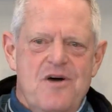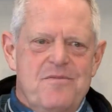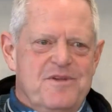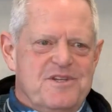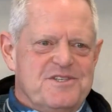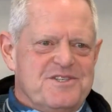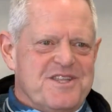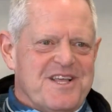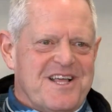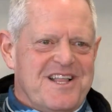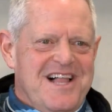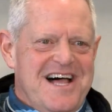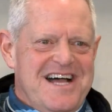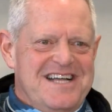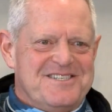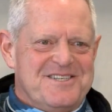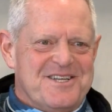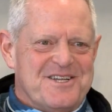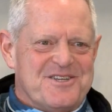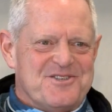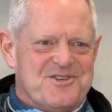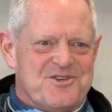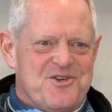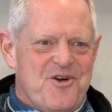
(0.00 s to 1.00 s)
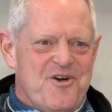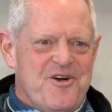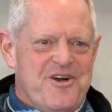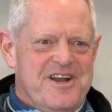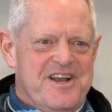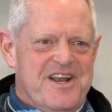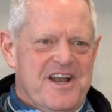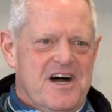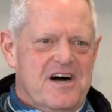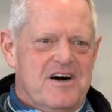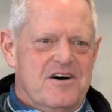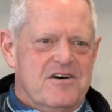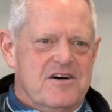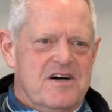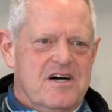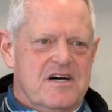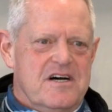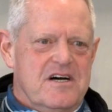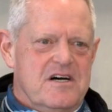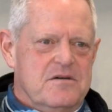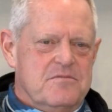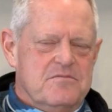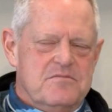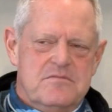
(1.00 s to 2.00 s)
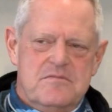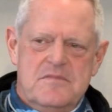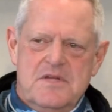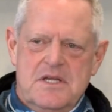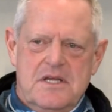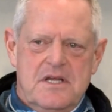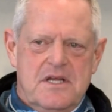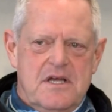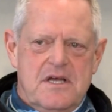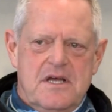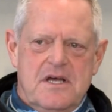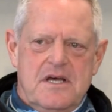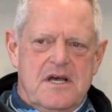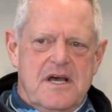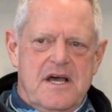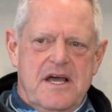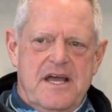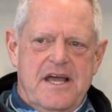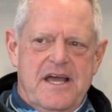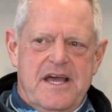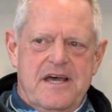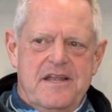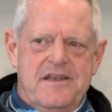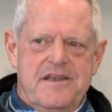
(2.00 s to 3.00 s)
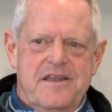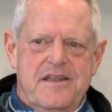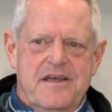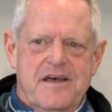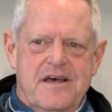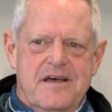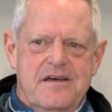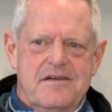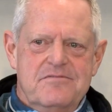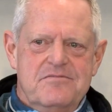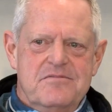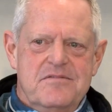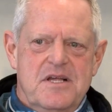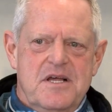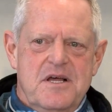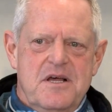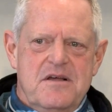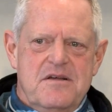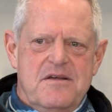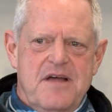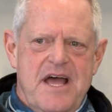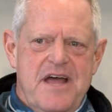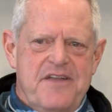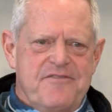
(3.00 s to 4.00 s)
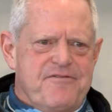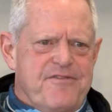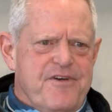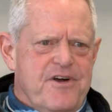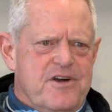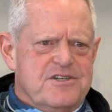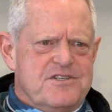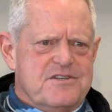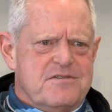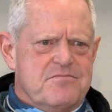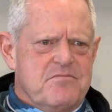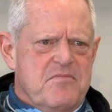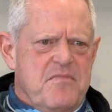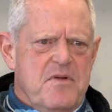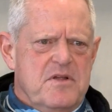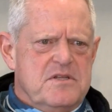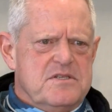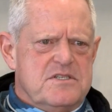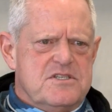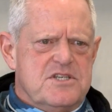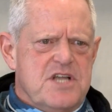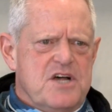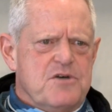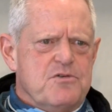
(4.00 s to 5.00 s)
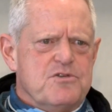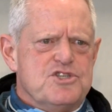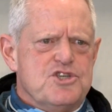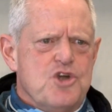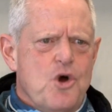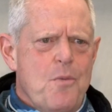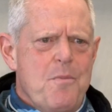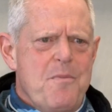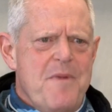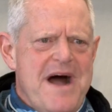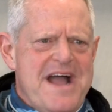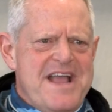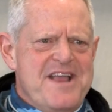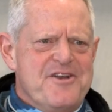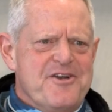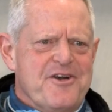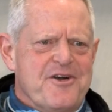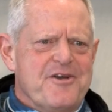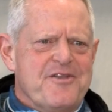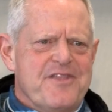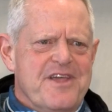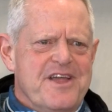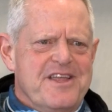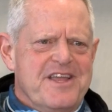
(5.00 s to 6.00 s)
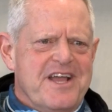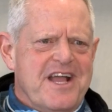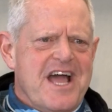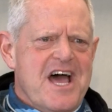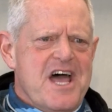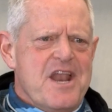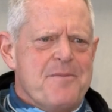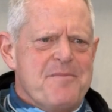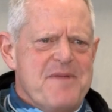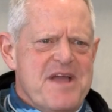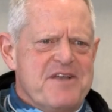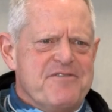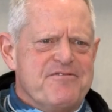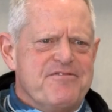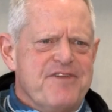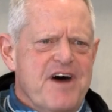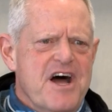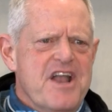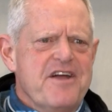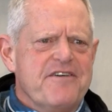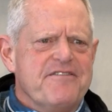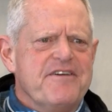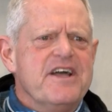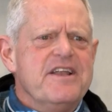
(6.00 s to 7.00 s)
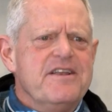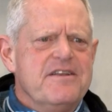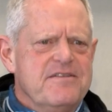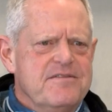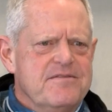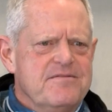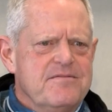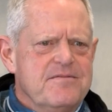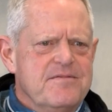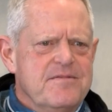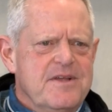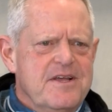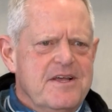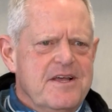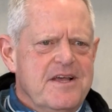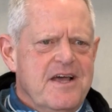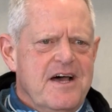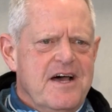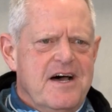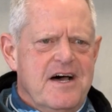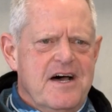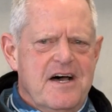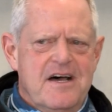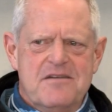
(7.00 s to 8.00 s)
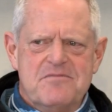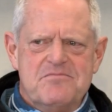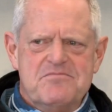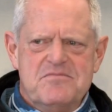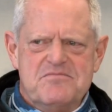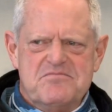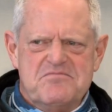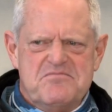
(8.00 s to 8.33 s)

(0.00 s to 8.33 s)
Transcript: almost the classic story now. Um, I had, uh, at first, so, so, minor that you kind of made fun of it. Uh,